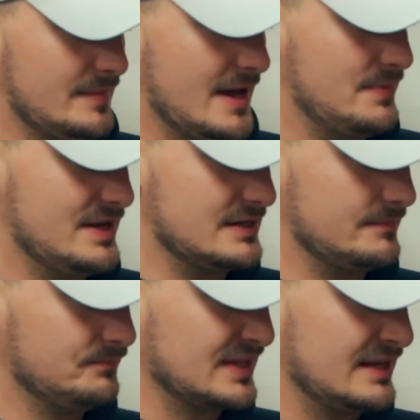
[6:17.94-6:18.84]
my
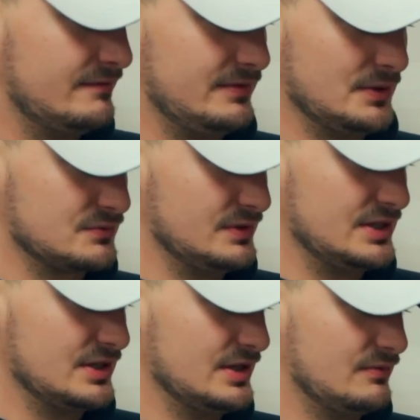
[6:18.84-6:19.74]
opinion. Feels
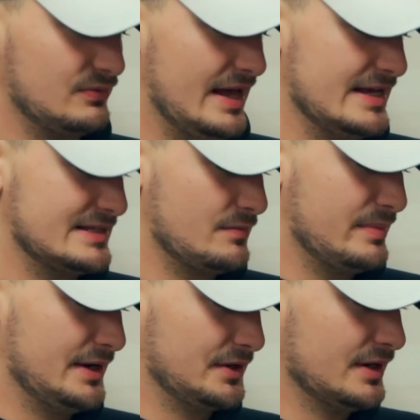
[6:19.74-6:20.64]
really good, flies even
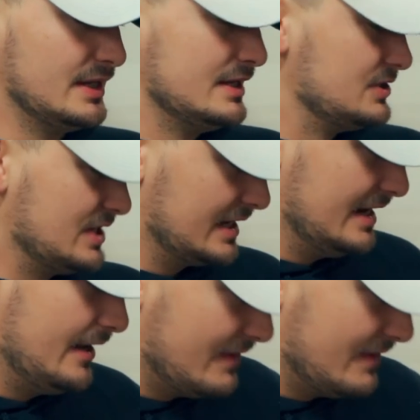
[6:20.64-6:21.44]
better. Check it out if